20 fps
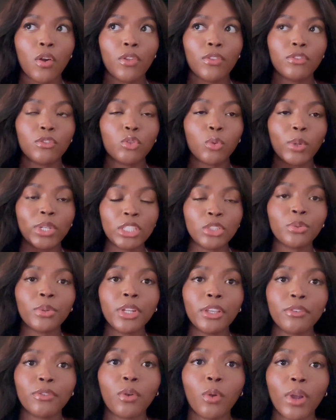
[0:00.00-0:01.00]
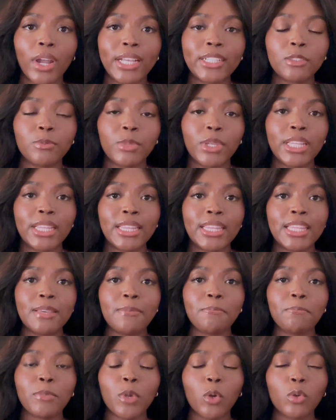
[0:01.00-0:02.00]
2024 has been the
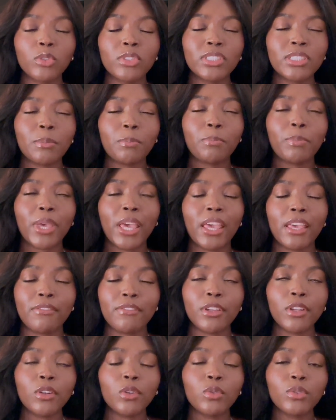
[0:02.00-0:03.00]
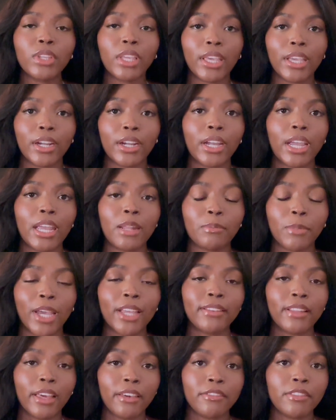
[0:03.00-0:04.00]
most pivotal year in my
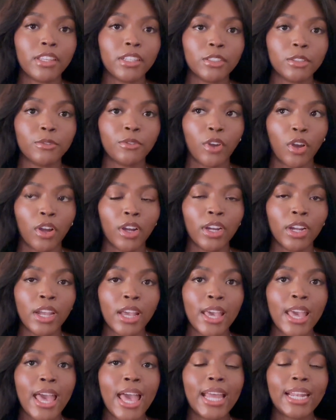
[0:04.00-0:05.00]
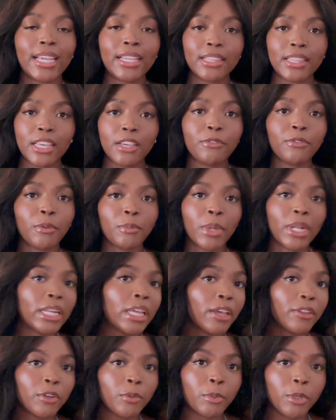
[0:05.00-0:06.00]
life thus far, and I think for many
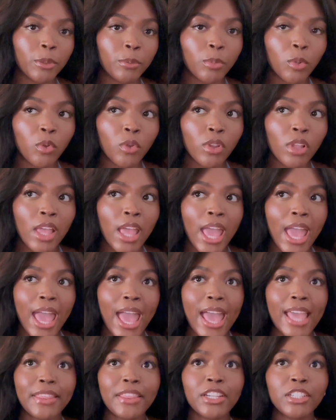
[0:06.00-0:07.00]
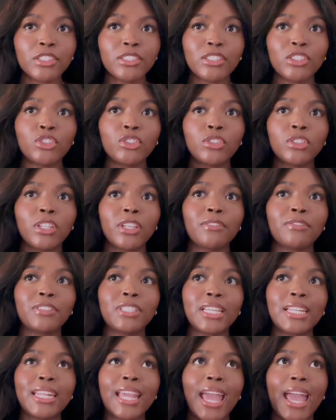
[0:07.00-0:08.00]
other people. And there's a shift
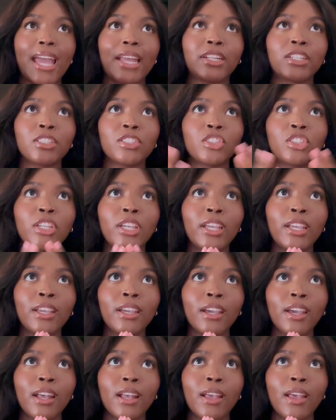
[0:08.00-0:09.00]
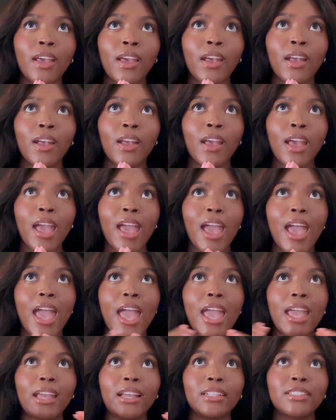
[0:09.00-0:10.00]
in energy,
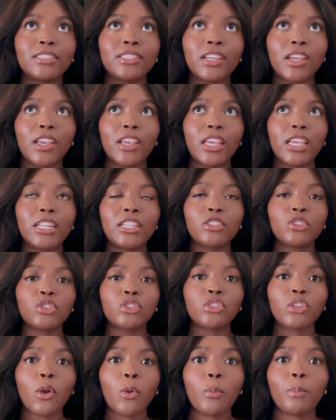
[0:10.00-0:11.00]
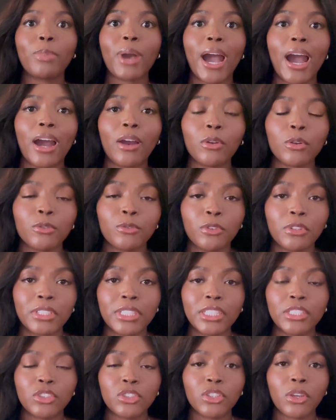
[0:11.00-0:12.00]
and it is so powerful
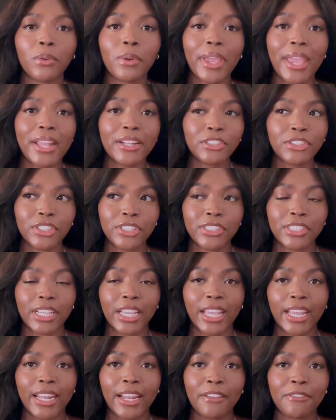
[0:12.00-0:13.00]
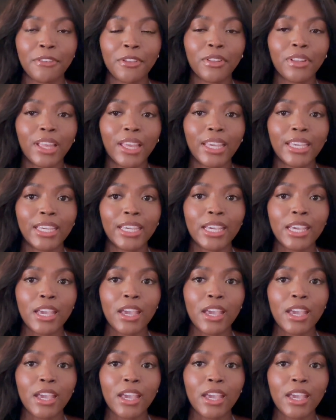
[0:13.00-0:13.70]
and it's so interesting. And I feel like